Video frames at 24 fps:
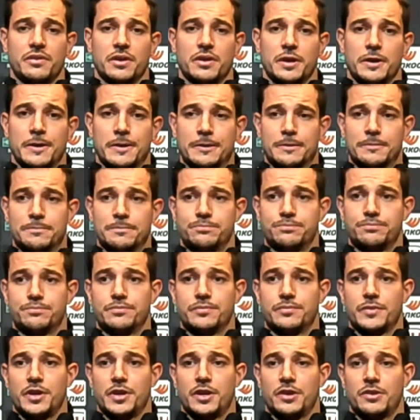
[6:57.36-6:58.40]

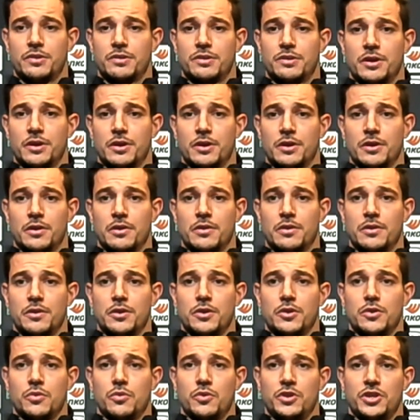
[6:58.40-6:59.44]
and we
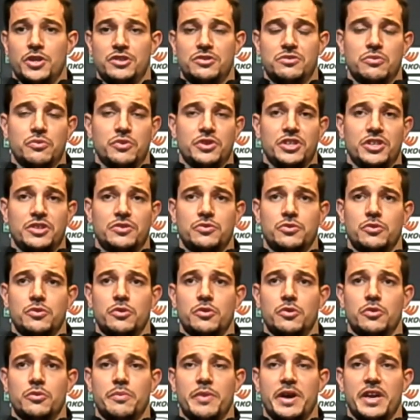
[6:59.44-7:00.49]
need to
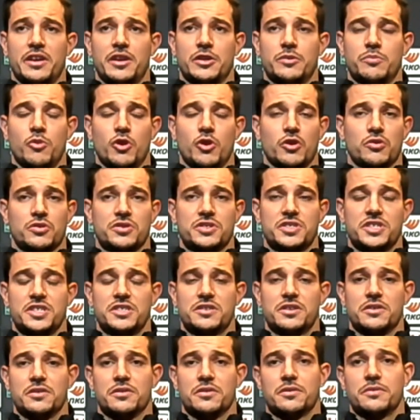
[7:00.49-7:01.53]
make it more consistent.
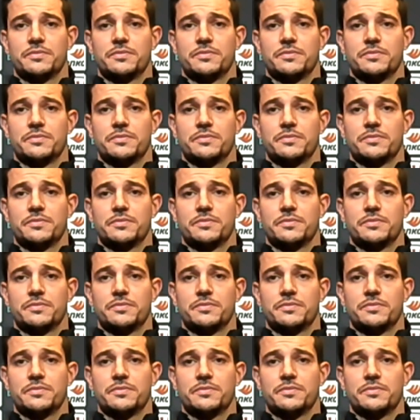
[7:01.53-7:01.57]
